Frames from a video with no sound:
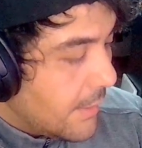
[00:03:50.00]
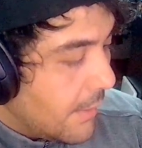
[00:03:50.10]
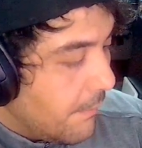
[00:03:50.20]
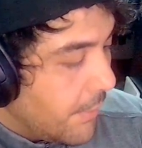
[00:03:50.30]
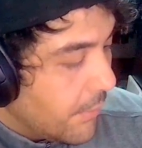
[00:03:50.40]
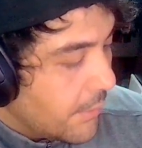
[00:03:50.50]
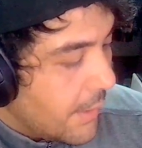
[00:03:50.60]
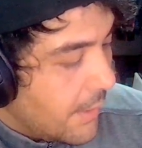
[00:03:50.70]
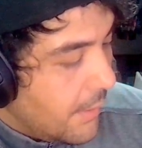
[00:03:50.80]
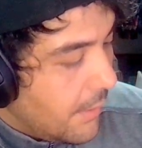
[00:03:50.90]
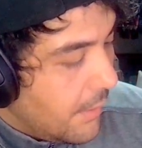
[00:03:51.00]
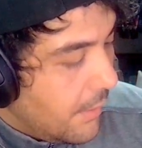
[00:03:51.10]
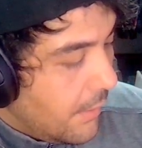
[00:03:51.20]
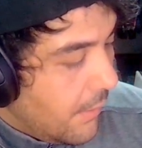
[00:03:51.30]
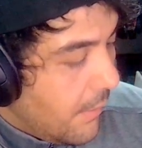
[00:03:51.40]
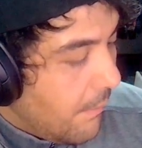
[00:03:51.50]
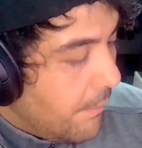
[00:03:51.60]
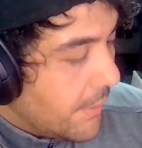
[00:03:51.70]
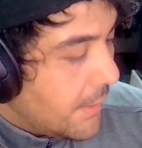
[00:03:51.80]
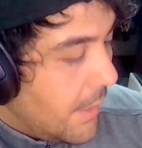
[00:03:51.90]
them both get in,
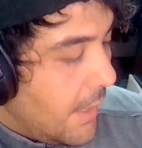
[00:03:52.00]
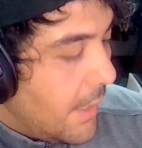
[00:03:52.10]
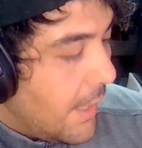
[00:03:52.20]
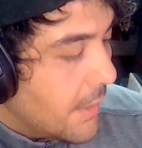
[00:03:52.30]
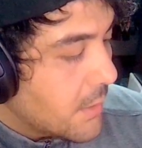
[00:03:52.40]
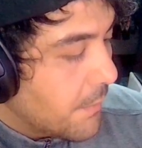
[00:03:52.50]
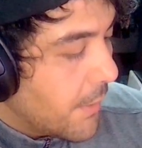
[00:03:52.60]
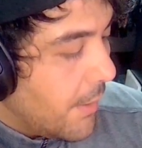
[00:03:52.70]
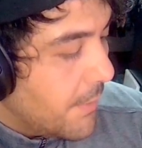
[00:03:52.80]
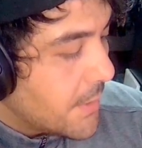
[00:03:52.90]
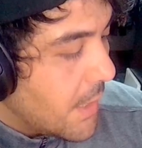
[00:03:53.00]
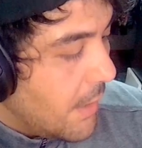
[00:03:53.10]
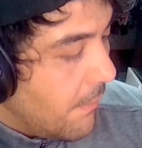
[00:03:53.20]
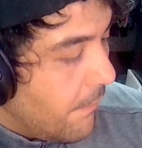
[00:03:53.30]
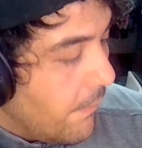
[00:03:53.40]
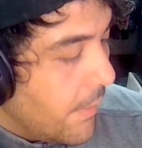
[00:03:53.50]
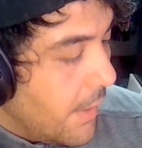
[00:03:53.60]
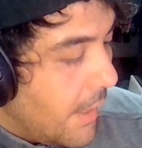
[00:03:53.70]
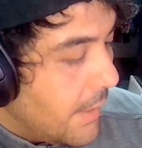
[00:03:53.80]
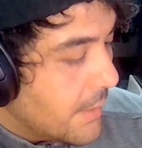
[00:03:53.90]
but they had to promise him
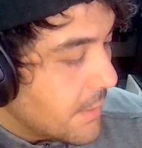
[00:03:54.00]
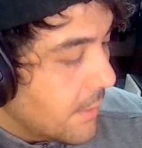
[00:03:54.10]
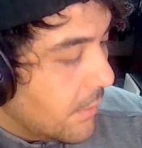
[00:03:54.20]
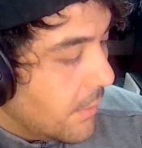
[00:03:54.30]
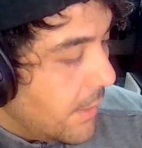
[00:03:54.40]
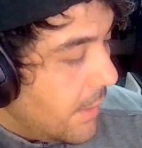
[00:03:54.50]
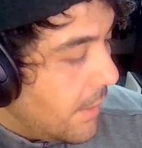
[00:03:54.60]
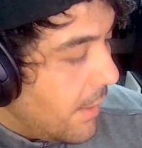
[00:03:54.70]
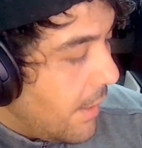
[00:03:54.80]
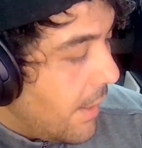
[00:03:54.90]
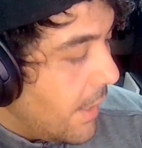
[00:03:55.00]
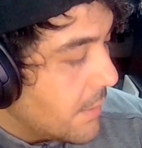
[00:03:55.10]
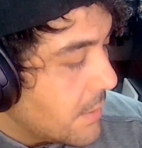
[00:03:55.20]
and his little hen not